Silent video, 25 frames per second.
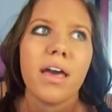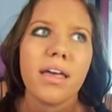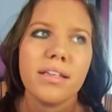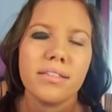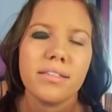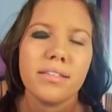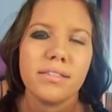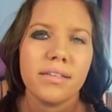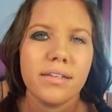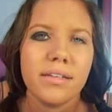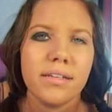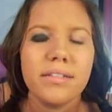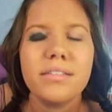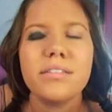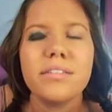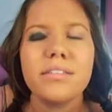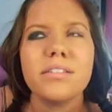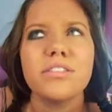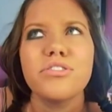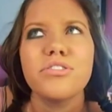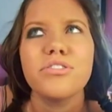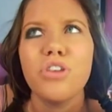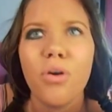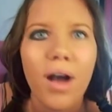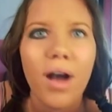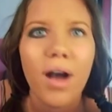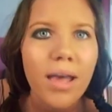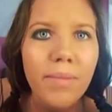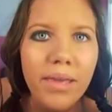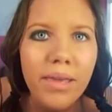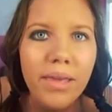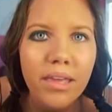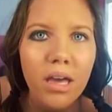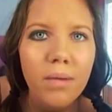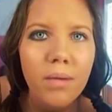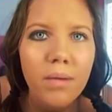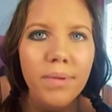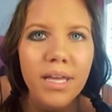because it's just
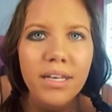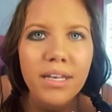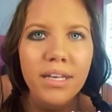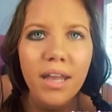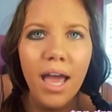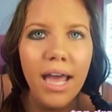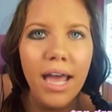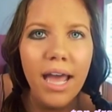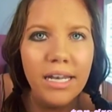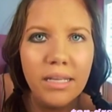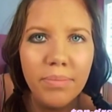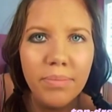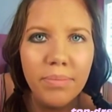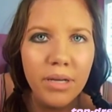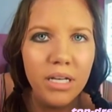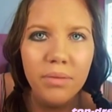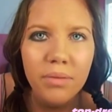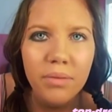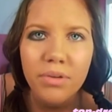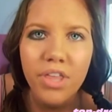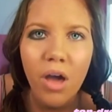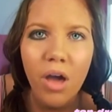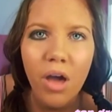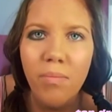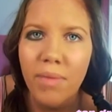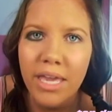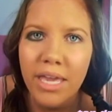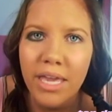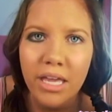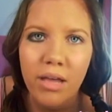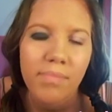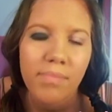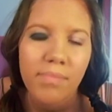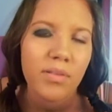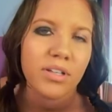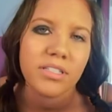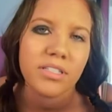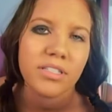no eye makeup, and anybody
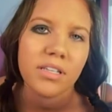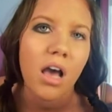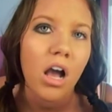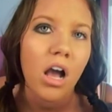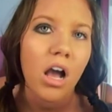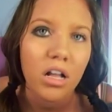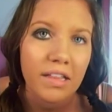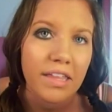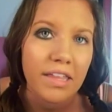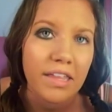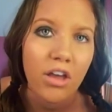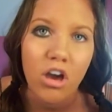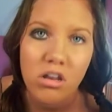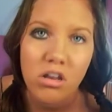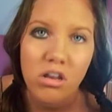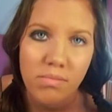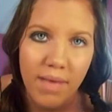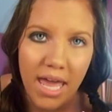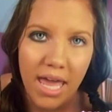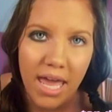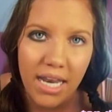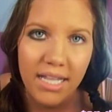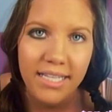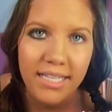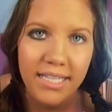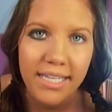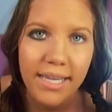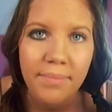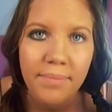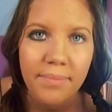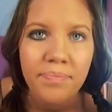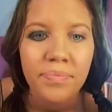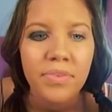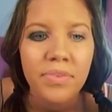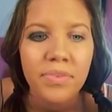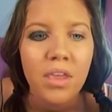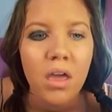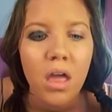without makeup looks ugly
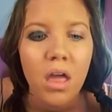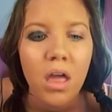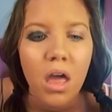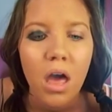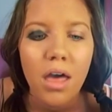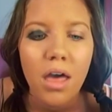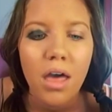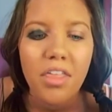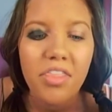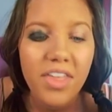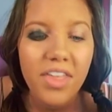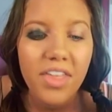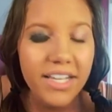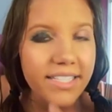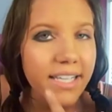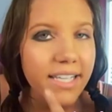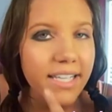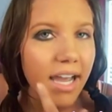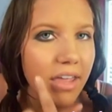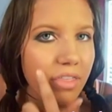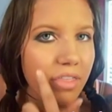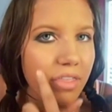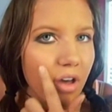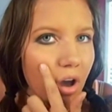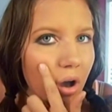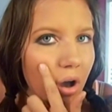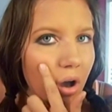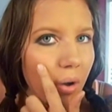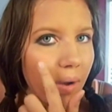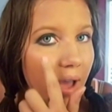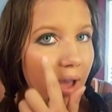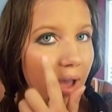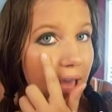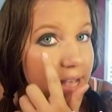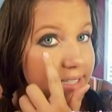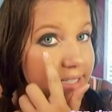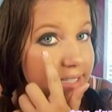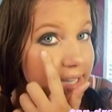automatically. This eye,
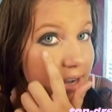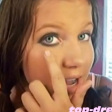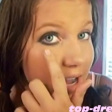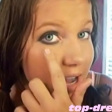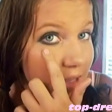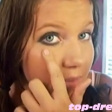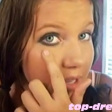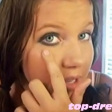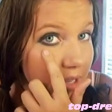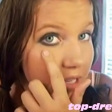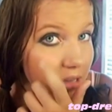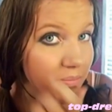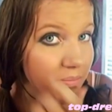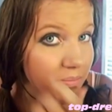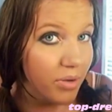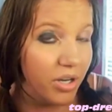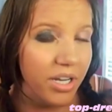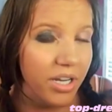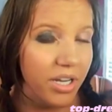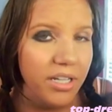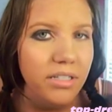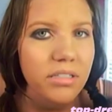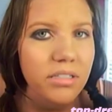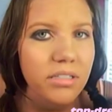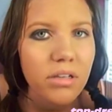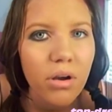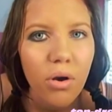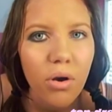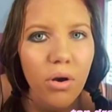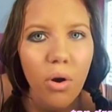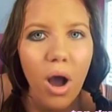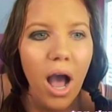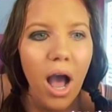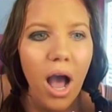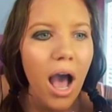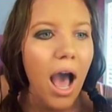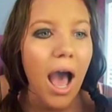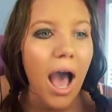though, has eye makeup on it,
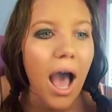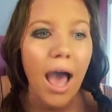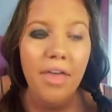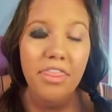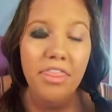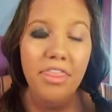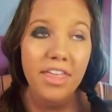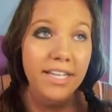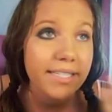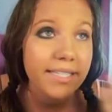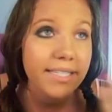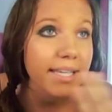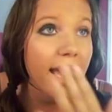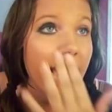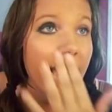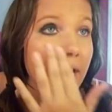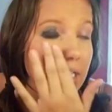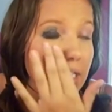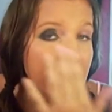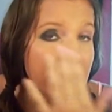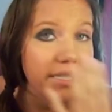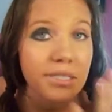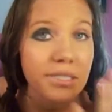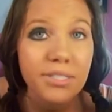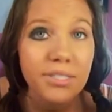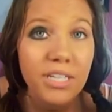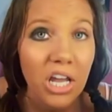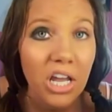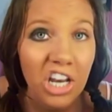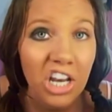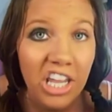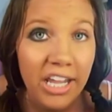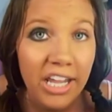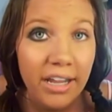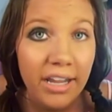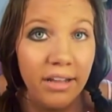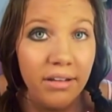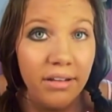so this eye is
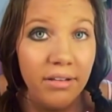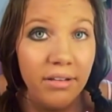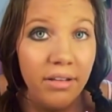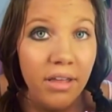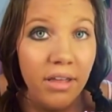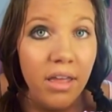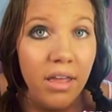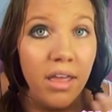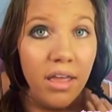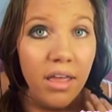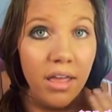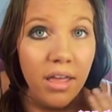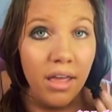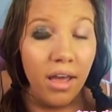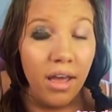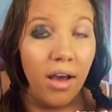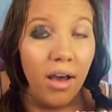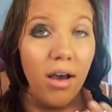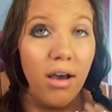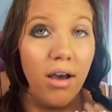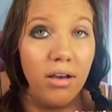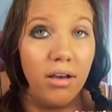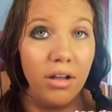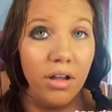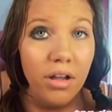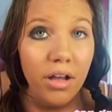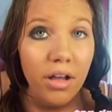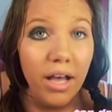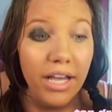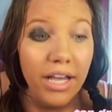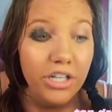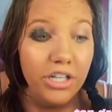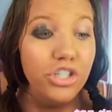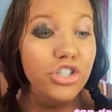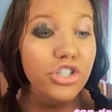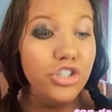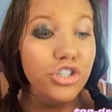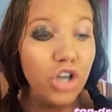stunning.
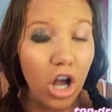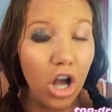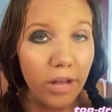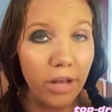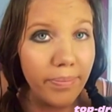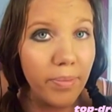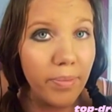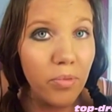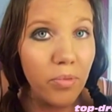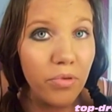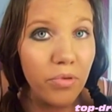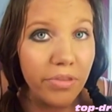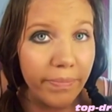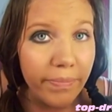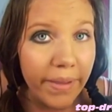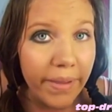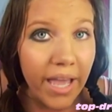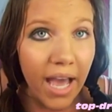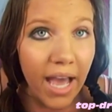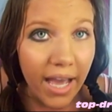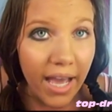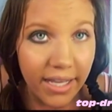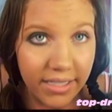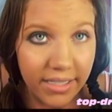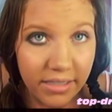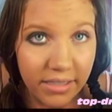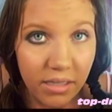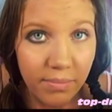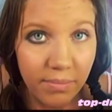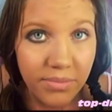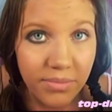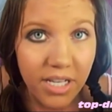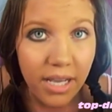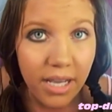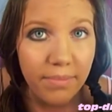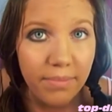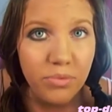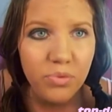I shock people with my
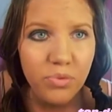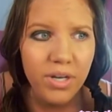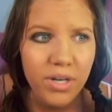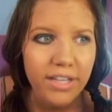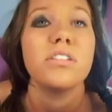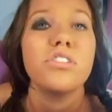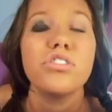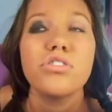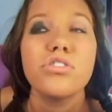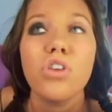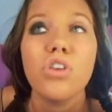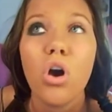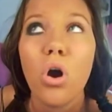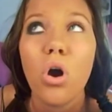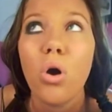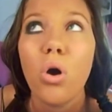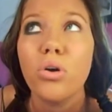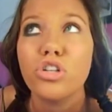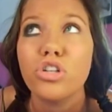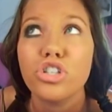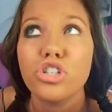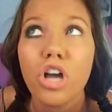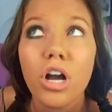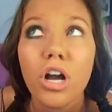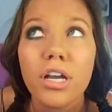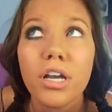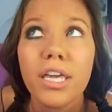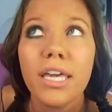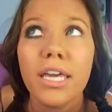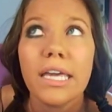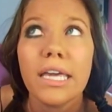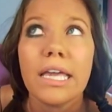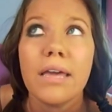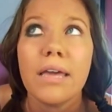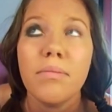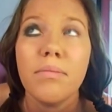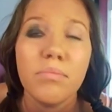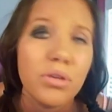eyes sometimes. It's so
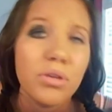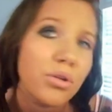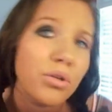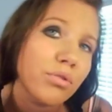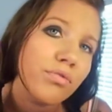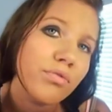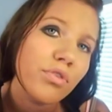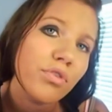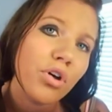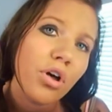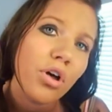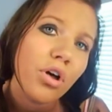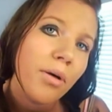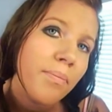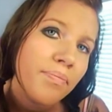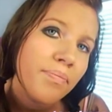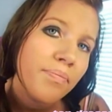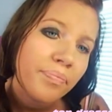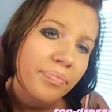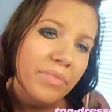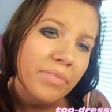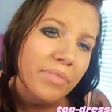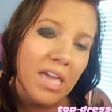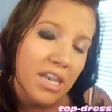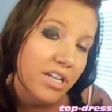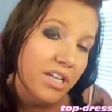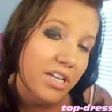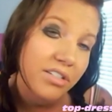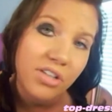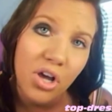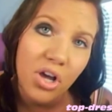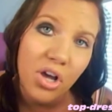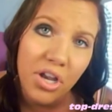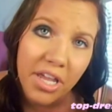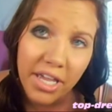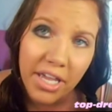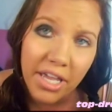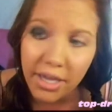shocking and beautiful
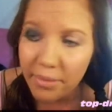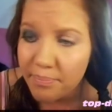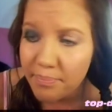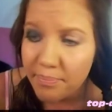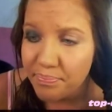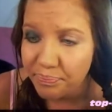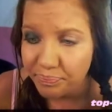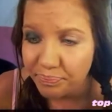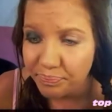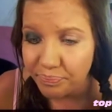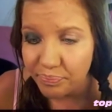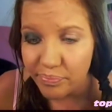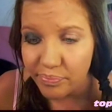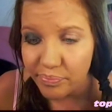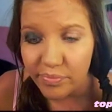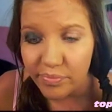and exotic.